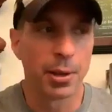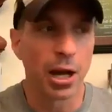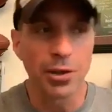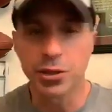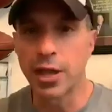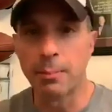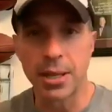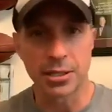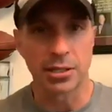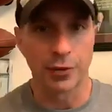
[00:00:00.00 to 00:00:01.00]
but also that
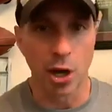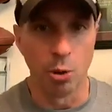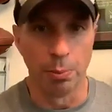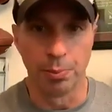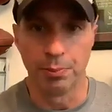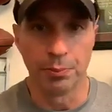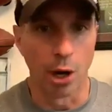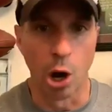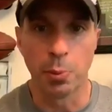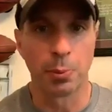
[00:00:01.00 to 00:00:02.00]
message of hope,
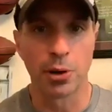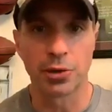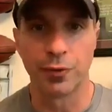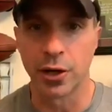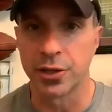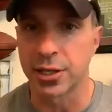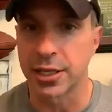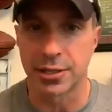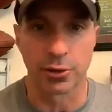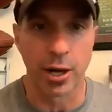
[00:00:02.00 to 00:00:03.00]
hope and perseverance
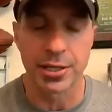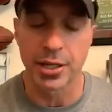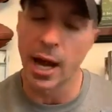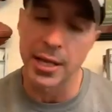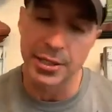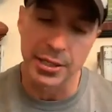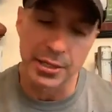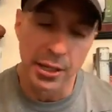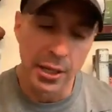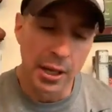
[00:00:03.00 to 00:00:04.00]
against the greatest odds.
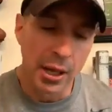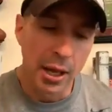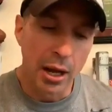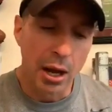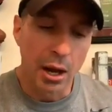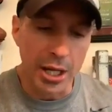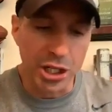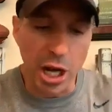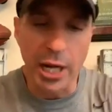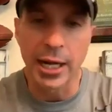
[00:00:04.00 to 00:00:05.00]
Because like
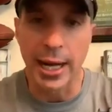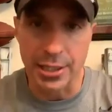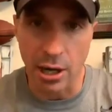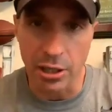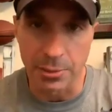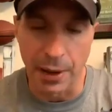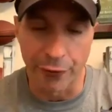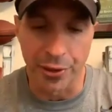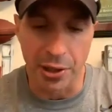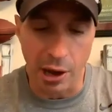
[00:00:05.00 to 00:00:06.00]
John and I talked
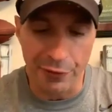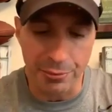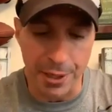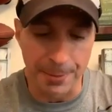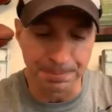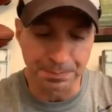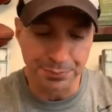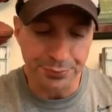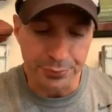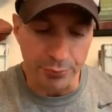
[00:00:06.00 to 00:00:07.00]
about for The Coffee Bean,
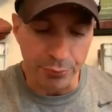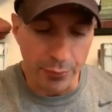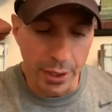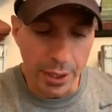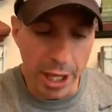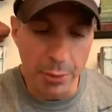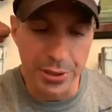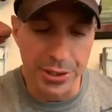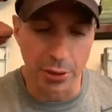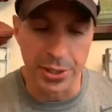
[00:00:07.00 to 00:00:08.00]
he
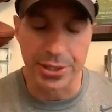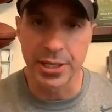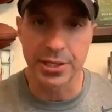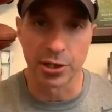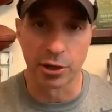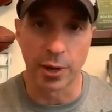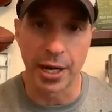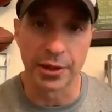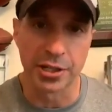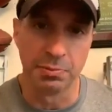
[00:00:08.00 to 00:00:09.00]
was so insistent on
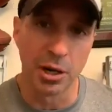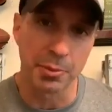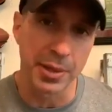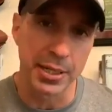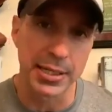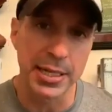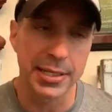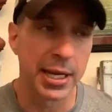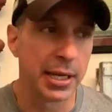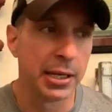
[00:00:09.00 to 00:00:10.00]
writing this book because he
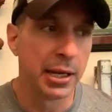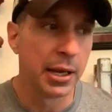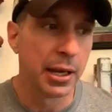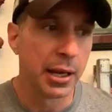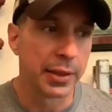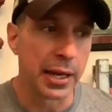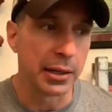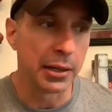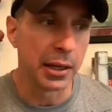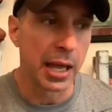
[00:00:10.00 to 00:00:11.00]
said that
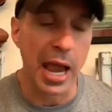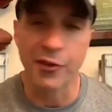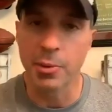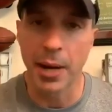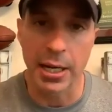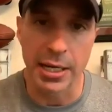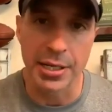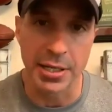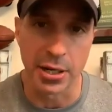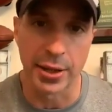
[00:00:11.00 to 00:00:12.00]
everybody
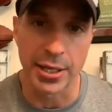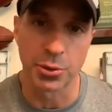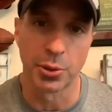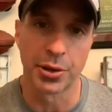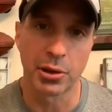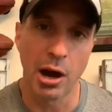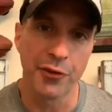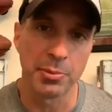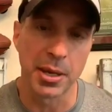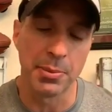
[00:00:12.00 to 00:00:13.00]
needs to hear that story, The
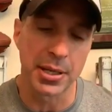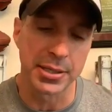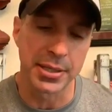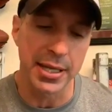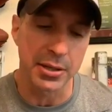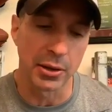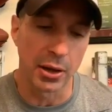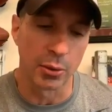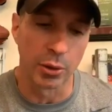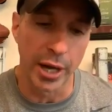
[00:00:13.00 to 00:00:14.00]
Coffee Bean, because that's a,
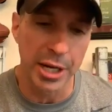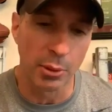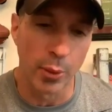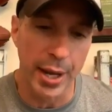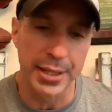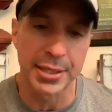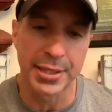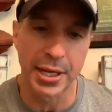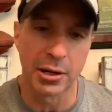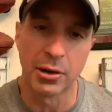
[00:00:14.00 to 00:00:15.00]
a relatable way to
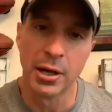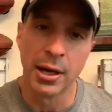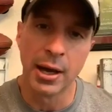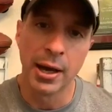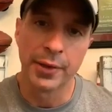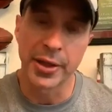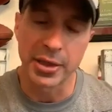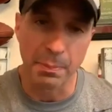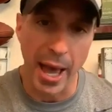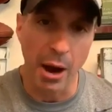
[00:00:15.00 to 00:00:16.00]
tell that
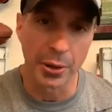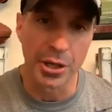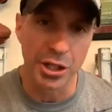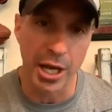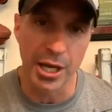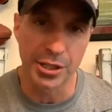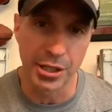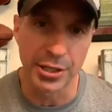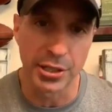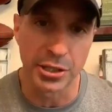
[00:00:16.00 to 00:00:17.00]
the power to change
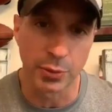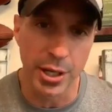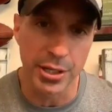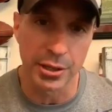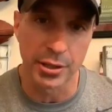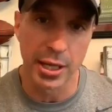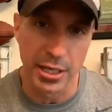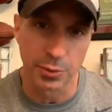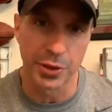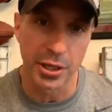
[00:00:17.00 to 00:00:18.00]
any situation
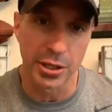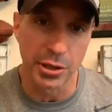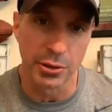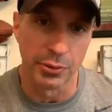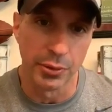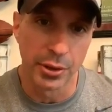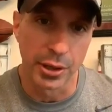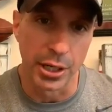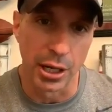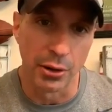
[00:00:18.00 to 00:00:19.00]
is within you.
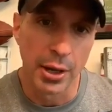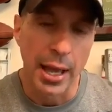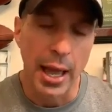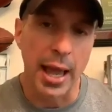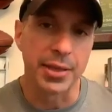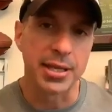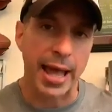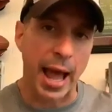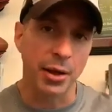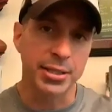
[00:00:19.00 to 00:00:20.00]
You know, yeah. and
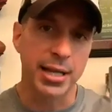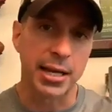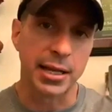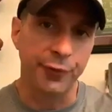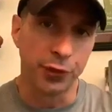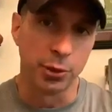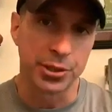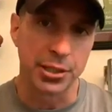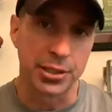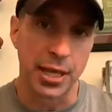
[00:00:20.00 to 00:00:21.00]
these outside
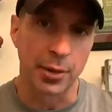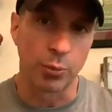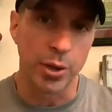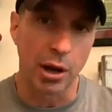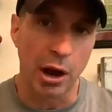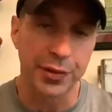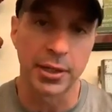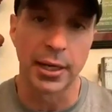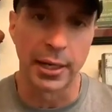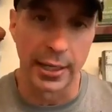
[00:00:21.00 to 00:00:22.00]
influences that we
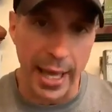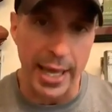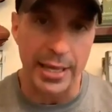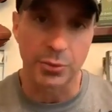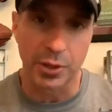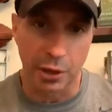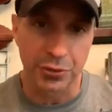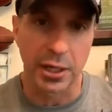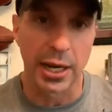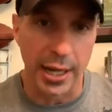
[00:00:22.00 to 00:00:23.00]
often let, we
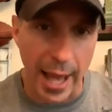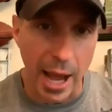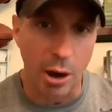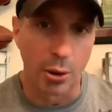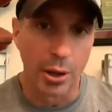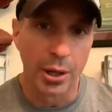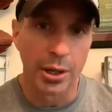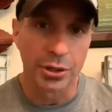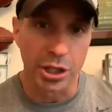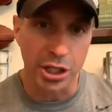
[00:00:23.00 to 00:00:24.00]
often allow
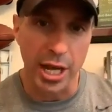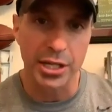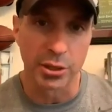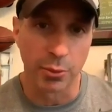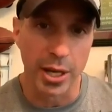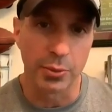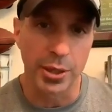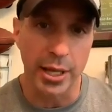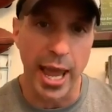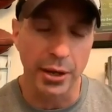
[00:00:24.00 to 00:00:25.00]
to change the way
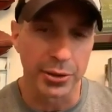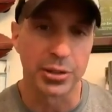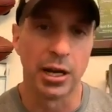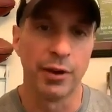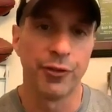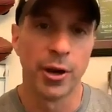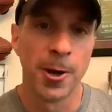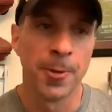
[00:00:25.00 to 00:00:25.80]
we handle stuff,